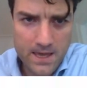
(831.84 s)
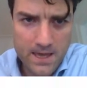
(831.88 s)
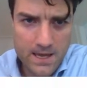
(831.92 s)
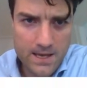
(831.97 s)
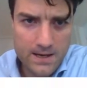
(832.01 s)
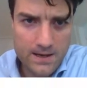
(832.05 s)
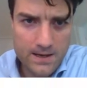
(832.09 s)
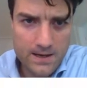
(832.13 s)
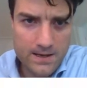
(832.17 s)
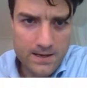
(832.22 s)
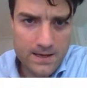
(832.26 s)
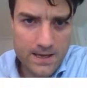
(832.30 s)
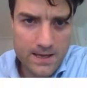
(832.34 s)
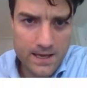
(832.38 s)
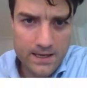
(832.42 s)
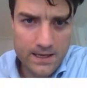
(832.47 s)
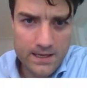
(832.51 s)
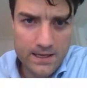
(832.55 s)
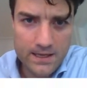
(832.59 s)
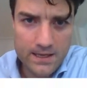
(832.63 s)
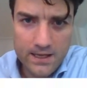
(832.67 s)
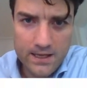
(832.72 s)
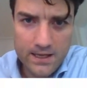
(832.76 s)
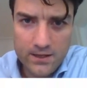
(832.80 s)
and I
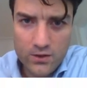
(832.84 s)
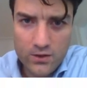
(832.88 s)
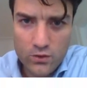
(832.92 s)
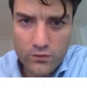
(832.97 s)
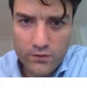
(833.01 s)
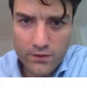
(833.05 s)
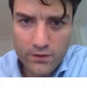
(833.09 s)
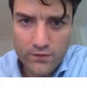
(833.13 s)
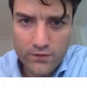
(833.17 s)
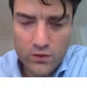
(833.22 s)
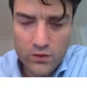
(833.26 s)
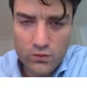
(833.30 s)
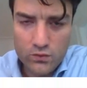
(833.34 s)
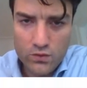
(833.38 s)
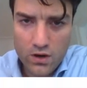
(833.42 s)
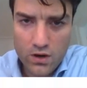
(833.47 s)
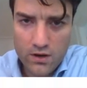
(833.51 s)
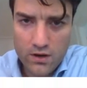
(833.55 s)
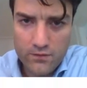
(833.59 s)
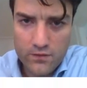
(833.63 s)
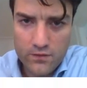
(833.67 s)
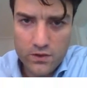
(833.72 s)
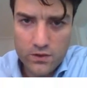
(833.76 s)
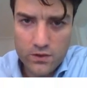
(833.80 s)
can get an overview
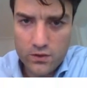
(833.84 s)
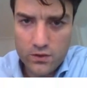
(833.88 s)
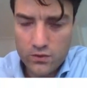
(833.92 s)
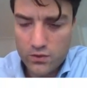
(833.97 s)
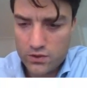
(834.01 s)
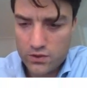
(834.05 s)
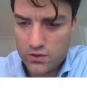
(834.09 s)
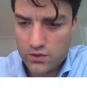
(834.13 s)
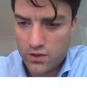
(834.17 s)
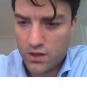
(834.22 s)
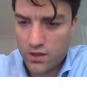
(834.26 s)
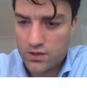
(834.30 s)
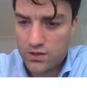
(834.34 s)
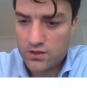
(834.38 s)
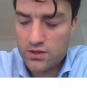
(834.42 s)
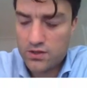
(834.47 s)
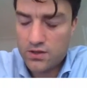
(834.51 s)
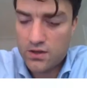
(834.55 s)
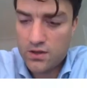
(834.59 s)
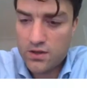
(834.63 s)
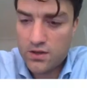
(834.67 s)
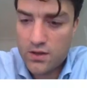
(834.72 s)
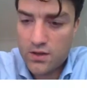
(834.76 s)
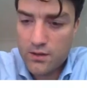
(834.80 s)
of the CodersTrust
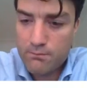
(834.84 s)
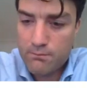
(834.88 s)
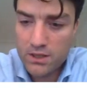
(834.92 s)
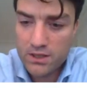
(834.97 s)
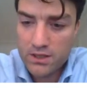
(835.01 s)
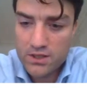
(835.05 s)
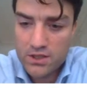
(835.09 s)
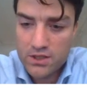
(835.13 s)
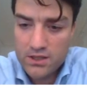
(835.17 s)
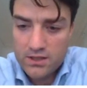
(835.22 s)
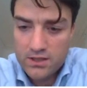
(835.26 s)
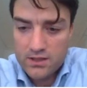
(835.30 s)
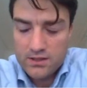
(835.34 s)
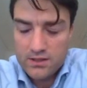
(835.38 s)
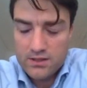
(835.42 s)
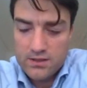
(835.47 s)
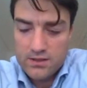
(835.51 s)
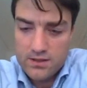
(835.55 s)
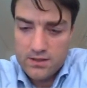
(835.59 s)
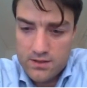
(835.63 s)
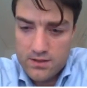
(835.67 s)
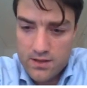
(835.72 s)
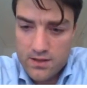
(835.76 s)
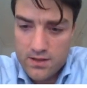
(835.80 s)
budget
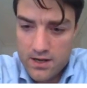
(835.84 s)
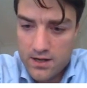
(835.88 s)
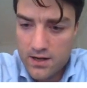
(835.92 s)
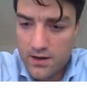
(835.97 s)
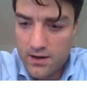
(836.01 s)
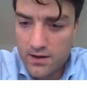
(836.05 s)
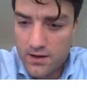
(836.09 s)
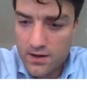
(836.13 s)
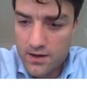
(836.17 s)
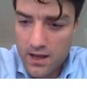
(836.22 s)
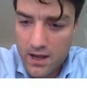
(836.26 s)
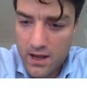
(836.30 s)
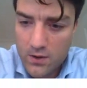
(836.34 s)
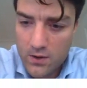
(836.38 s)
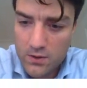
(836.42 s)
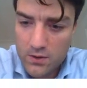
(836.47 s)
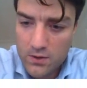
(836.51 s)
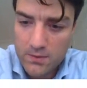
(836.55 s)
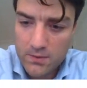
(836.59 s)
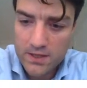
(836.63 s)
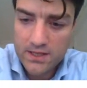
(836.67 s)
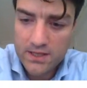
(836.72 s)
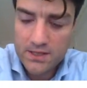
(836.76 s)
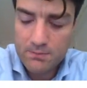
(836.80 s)
and how the
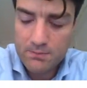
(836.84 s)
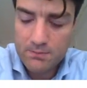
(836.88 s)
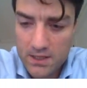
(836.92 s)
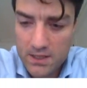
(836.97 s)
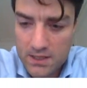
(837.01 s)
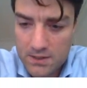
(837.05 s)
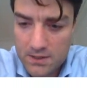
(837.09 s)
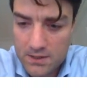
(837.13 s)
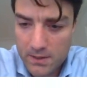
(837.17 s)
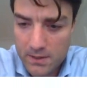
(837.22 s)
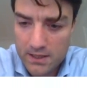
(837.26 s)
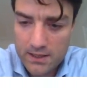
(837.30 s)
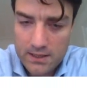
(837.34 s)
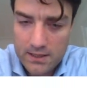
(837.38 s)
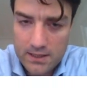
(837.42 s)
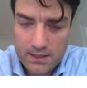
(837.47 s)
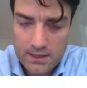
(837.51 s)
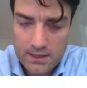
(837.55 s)
money is being spent